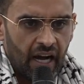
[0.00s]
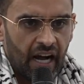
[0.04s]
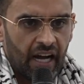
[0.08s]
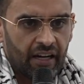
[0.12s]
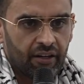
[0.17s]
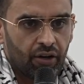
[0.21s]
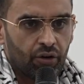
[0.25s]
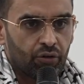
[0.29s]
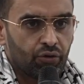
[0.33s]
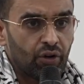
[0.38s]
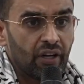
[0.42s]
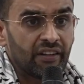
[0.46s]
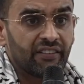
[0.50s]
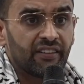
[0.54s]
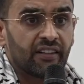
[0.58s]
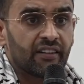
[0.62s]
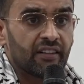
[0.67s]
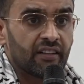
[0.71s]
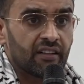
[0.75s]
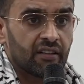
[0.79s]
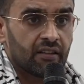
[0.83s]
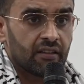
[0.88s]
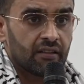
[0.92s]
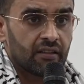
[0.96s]
and a
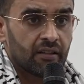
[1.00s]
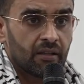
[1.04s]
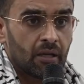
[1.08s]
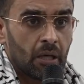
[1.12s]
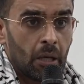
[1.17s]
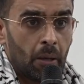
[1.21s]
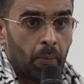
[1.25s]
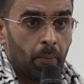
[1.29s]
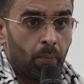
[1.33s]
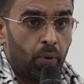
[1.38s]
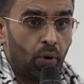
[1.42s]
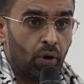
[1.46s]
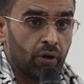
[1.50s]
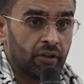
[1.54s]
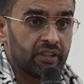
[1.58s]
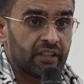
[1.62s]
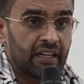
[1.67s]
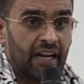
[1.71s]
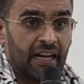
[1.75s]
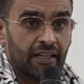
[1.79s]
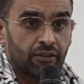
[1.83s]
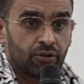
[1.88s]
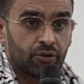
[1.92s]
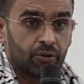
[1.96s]
resident pointed
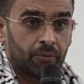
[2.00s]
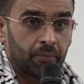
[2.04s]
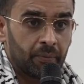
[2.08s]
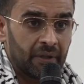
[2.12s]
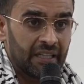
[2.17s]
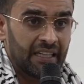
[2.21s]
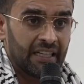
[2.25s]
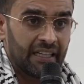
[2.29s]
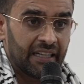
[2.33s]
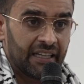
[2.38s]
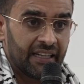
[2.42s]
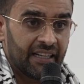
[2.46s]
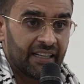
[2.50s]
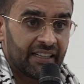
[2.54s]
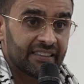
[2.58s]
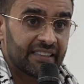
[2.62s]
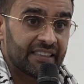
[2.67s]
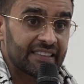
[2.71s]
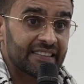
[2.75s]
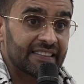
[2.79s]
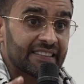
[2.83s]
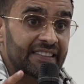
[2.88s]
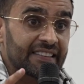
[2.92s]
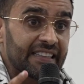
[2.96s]
out to me
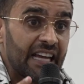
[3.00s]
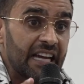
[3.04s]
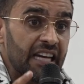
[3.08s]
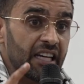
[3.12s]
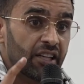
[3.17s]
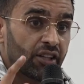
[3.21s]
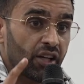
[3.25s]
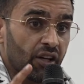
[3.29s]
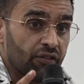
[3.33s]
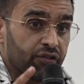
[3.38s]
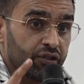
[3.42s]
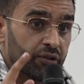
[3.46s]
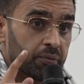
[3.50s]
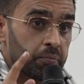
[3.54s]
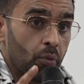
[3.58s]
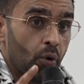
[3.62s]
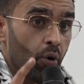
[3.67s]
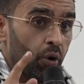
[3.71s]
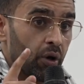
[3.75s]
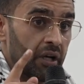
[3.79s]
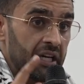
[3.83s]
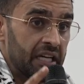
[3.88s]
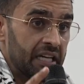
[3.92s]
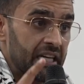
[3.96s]
the state of
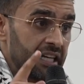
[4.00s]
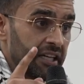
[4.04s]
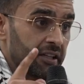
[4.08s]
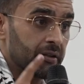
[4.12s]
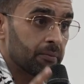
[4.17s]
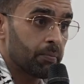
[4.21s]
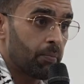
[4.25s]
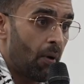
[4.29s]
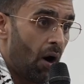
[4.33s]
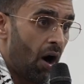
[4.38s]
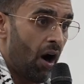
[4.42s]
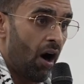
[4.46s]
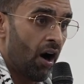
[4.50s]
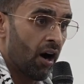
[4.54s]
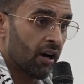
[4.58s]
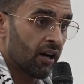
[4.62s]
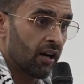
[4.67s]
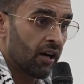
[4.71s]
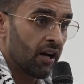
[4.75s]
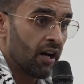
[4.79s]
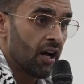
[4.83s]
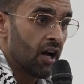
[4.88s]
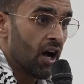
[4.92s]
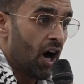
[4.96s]
Small Heath Park.
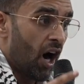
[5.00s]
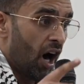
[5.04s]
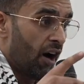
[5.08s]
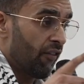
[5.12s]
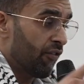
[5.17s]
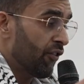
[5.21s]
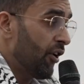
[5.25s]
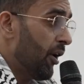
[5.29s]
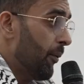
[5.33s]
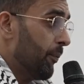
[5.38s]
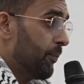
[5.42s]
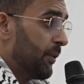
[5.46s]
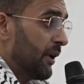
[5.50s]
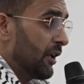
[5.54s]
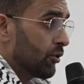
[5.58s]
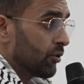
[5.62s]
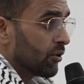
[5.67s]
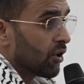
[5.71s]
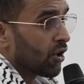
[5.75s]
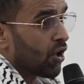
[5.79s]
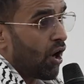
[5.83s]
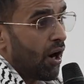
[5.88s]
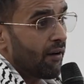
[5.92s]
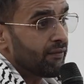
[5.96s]
I've not been to
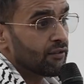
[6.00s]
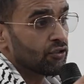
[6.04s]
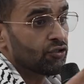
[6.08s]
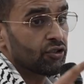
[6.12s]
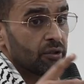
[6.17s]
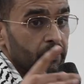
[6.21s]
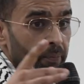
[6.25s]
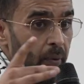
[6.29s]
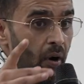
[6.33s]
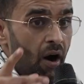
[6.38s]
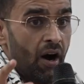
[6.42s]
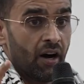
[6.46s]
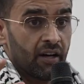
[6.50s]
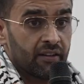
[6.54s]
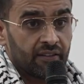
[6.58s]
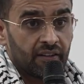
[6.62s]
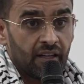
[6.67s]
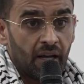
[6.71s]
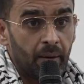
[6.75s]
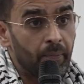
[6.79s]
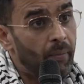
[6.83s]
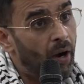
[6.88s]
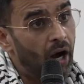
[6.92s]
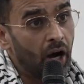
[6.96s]
the Coventry parks
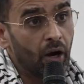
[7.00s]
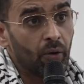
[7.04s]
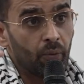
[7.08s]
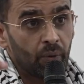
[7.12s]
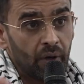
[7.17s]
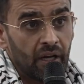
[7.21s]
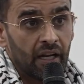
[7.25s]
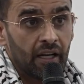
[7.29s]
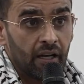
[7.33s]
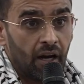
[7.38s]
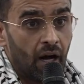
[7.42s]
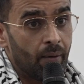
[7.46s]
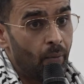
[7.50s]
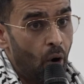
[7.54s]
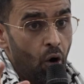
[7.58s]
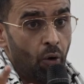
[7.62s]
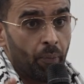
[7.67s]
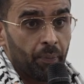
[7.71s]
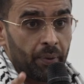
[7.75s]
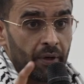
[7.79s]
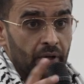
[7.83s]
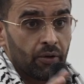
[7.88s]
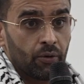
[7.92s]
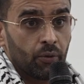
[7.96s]
yet, but I will. I'm
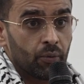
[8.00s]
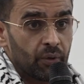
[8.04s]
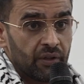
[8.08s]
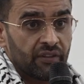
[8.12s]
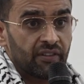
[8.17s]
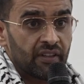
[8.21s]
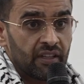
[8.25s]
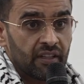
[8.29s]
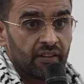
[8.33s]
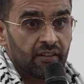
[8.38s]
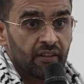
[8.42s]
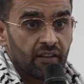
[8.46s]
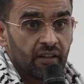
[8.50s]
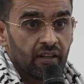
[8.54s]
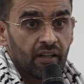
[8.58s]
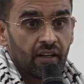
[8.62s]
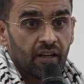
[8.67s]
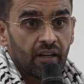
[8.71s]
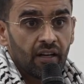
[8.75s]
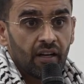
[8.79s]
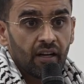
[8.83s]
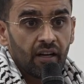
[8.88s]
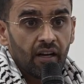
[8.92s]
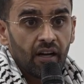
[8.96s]
hoping to visit
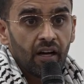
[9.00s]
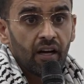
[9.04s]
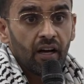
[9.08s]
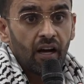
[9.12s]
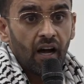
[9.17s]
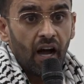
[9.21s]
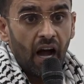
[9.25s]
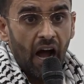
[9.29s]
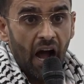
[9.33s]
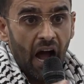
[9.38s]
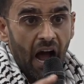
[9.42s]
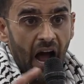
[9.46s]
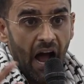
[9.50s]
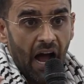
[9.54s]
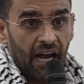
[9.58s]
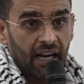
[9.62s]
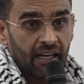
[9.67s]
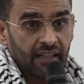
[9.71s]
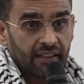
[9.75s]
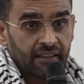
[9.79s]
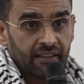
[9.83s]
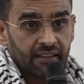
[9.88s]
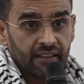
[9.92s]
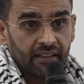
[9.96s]

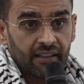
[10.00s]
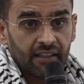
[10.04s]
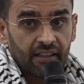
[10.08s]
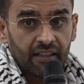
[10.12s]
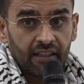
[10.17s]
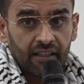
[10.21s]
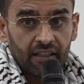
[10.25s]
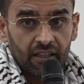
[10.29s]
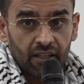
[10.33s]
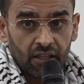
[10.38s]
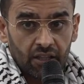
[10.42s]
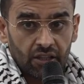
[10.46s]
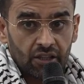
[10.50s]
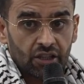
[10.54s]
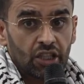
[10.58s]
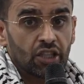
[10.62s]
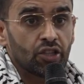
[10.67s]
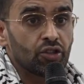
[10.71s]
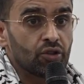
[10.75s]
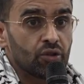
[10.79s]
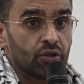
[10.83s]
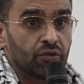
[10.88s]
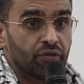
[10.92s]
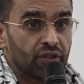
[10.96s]
and
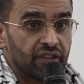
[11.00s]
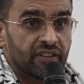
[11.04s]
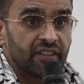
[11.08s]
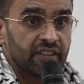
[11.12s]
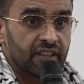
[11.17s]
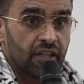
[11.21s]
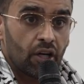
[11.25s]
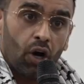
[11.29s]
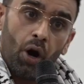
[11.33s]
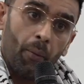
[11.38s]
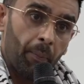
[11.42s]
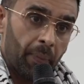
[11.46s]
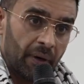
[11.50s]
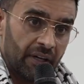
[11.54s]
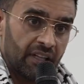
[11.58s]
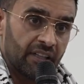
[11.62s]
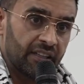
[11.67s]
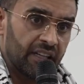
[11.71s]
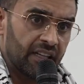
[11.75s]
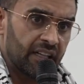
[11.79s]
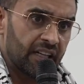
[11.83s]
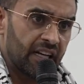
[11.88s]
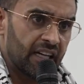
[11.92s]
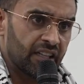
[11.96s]
continue visiting up until
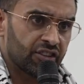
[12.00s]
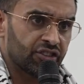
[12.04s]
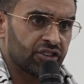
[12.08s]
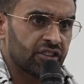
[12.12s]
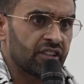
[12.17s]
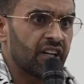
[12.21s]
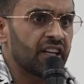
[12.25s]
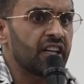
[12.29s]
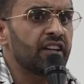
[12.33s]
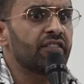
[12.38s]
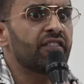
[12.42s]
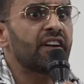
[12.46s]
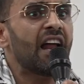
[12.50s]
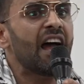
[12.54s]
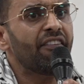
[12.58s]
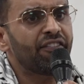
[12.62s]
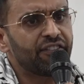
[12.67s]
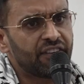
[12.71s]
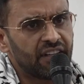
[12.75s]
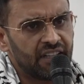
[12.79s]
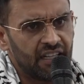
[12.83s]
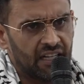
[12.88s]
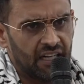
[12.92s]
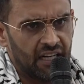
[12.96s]
the election, and even
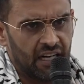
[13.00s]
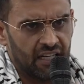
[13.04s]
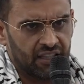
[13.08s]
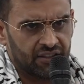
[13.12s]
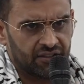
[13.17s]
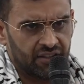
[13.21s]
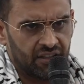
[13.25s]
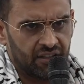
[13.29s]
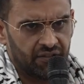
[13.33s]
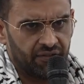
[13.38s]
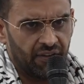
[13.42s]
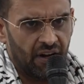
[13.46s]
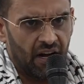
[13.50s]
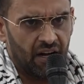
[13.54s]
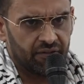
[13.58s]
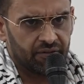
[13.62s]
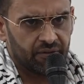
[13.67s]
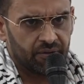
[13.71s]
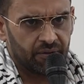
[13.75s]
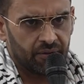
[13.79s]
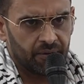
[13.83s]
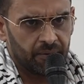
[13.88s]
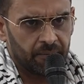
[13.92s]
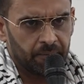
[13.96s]
after the election if I have
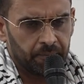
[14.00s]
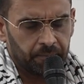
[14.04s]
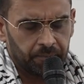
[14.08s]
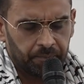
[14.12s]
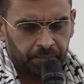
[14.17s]
to.